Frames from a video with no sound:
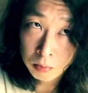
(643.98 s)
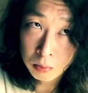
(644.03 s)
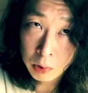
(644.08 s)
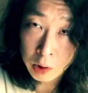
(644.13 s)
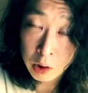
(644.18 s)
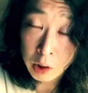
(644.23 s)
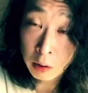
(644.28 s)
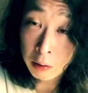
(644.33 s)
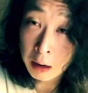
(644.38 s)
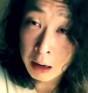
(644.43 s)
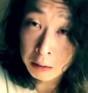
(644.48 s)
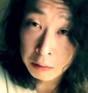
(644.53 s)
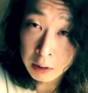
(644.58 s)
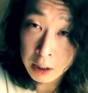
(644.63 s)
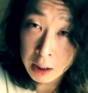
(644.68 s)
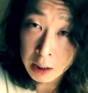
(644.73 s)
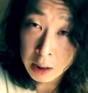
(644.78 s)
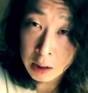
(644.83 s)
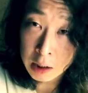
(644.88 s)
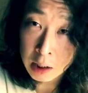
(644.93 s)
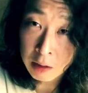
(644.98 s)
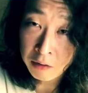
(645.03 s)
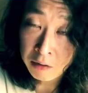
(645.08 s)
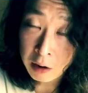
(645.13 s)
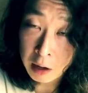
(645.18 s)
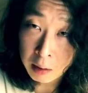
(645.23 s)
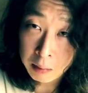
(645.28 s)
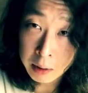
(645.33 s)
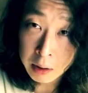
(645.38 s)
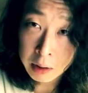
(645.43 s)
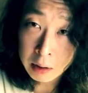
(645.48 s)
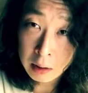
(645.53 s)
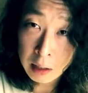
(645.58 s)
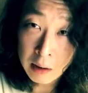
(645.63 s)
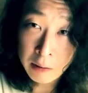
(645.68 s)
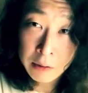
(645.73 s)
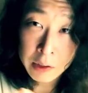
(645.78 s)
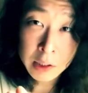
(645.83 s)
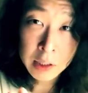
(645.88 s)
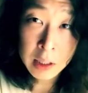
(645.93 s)
surroundings, environment,
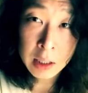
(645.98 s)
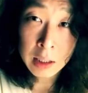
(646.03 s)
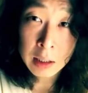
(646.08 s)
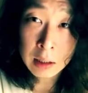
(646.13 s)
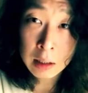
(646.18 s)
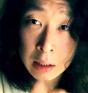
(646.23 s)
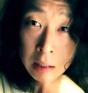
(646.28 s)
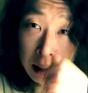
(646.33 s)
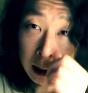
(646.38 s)
everything